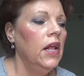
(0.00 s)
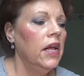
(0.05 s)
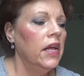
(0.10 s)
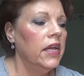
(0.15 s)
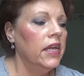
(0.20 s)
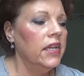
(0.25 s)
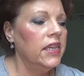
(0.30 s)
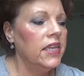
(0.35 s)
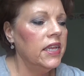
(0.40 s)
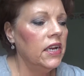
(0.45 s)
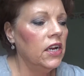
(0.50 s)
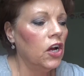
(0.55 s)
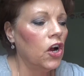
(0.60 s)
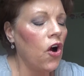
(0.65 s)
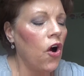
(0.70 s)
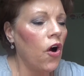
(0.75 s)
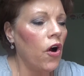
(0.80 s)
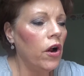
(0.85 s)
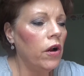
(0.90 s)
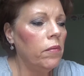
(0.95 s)
It's in a
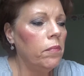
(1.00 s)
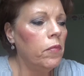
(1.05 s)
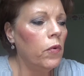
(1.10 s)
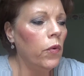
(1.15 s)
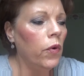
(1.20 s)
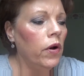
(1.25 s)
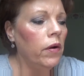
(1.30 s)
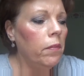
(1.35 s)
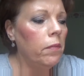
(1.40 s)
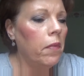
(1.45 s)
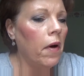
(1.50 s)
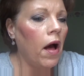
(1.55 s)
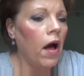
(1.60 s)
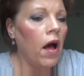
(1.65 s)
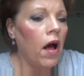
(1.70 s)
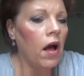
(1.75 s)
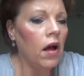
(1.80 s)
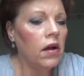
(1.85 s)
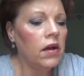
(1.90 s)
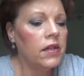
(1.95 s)
cardboard
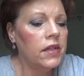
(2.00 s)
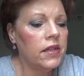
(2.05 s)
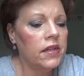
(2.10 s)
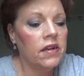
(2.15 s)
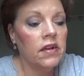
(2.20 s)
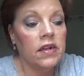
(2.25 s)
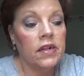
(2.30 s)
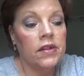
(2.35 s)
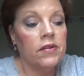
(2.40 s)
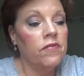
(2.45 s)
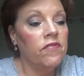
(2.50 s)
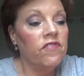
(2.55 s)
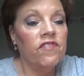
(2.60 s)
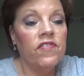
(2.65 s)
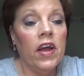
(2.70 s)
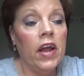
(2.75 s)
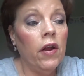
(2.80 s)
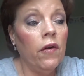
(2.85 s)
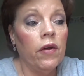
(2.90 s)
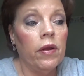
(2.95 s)
box and it's
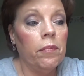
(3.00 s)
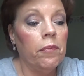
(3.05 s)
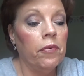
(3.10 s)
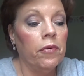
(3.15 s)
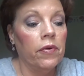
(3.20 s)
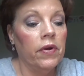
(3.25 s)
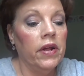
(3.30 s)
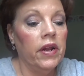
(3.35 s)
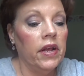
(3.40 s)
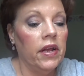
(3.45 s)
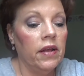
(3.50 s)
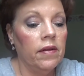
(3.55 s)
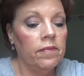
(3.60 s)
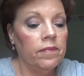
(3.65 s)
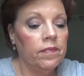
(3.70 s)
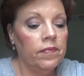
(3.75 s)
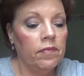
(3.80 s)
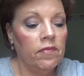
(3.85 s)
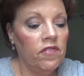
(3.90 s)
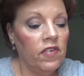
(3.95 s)
very pretty.
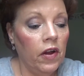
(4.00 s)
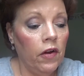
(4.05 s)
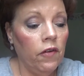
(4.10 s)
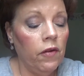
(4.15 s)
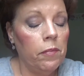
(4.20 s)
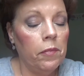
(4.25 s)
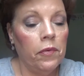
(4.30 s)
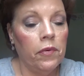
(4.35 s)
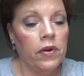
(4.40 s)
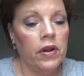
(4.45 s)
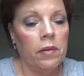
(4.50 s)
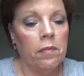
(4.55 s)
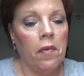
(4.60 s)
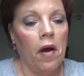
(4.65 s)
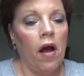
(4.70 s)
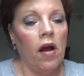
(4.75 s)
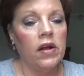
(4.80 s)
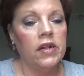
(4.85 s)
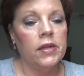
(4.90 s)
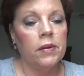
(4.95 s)
Very pretty
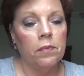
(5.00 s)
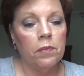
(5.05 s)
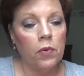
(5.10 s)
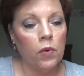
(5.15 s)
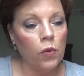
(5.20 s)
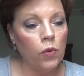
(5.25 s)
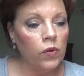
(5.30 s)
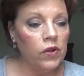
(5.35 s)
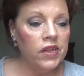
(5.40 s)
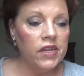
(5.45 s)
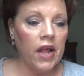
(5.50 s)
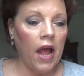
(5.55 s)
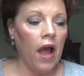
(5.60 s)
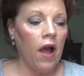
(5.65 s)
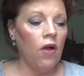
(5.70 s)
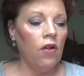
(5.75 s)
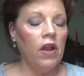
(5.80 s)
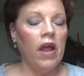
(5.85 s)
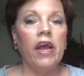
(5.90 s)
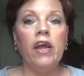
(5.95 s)
box. It pulls
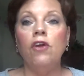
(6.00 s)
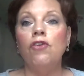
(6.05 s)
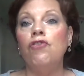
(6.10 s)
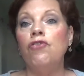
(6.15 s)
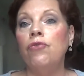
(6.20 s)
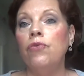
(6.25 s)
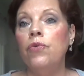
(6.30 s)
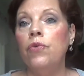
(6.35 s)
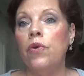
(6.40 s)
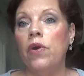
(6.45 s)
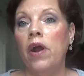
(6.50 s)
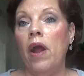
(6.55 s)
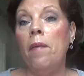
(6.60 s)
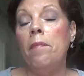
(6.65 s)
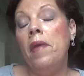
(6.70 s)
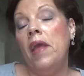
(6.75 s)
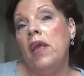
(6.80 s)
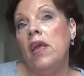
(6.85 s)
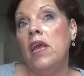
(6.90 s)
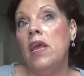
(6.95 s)
out like a drawer. I
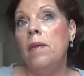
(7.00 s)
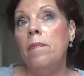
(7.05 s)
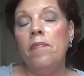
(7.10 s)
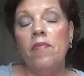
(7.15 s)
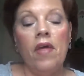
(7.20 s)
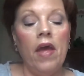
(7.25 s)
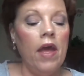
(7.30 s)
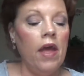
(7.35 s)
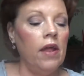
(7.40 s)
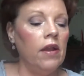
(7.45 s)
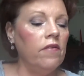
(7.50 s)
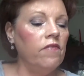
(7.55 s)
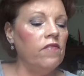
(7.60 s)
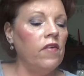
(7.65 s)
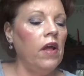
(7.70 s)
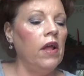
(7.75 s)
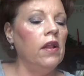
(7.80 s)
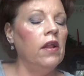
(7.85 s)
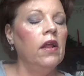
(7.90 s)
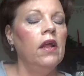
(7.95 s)
may keep that
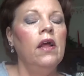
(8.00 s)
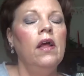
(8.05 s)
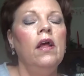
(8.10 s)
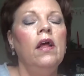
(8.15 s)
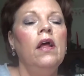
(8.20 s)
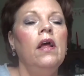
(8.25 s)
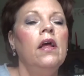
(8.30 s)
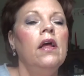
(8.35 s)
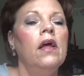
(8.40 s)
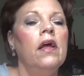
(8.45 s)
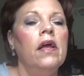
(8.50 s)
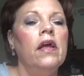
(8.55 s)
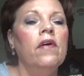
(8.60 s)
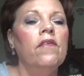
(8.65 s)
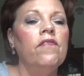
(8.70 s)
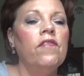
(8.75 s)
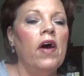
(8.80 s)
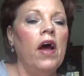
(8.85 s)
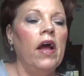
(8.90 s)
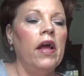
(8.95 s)

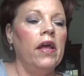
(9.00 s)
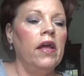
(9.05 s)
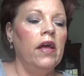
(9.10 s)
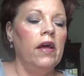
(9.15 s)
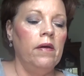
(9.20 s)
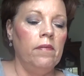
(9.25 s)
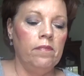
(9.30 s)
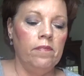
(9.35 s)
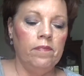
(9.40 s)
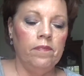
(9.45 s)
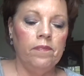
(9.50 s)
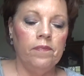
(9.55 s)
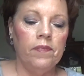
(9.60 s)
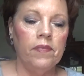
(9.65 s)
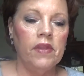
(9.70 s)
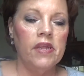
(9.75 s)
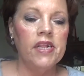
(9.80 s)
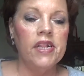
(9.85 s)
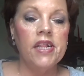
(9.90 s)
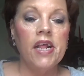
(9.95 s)
if I
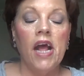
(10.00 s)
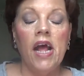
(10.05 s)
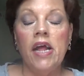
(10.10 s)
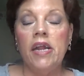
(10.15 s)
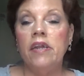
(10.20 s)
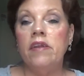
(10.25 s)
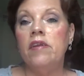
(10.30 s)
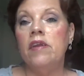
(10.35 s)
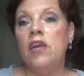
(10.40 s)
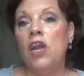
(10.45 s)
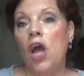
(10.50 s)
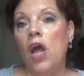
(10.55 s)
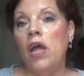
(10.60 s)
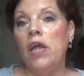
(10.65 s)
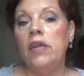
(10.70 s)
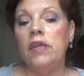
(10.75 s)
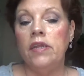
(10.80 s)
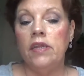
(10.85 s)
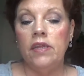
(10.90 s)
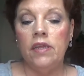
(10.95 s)
decide to
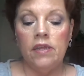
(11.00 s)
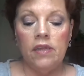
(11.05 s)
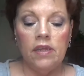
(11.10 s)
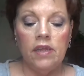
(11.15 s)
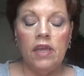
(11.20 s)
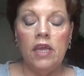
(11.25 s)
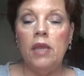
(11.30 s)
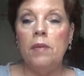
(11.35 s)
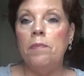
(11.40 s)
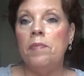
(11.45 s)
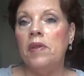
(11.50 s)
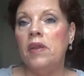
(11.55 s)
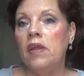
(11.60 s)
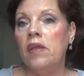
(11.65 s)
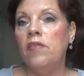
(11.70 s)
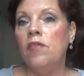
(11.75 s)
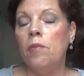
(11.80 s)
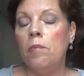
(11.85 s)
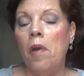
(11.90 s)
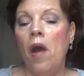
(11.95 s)
not keep it
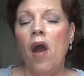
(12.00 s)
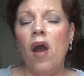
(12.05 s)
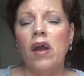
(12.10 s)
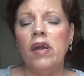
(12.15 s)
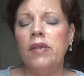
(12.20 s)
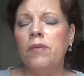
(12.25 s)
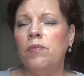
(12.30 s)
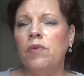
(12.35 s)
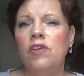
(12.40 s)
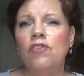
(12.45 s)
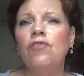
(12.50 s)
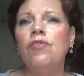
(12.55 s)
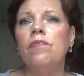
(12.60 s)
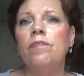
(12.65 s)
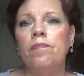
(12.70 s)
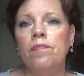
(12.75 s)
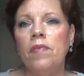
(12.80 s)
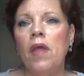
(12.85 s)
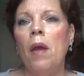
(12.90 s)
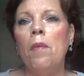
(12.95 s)
in the box, which
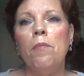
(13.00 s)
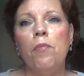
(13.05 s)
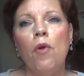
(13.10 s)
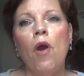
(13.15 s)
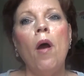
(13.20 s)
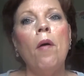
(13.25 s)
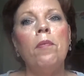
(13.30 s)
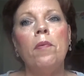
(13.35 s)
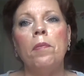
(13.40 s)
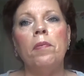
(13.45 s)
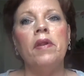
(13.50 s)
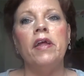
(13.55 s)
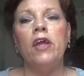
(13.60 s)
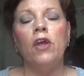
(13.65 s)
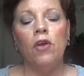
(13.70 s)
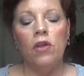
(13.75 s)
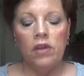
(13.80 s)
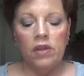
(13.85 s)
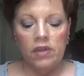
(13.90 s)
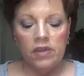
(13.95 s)
I'm probably
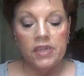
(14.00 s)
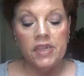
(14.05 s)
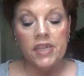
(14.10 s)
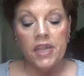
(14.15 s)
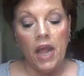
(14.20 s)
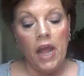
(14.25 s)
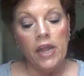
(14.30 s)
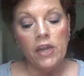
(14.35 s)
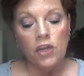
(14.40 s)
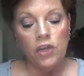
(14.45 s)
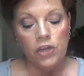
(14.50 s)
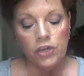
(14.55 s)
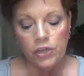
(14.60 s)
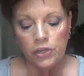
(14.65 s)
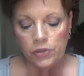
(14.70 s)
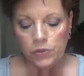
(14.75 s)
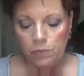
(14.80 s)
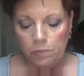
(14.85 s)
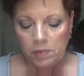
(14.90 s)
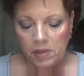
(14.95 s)
gonna decide to
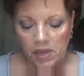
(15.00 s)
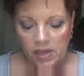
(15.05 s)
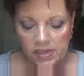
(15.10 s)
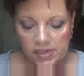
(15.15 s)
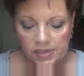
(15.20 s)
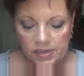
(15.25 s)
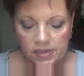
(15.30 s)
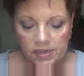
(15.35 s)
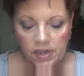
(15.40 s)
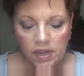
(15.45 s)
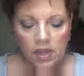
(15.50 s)
do because it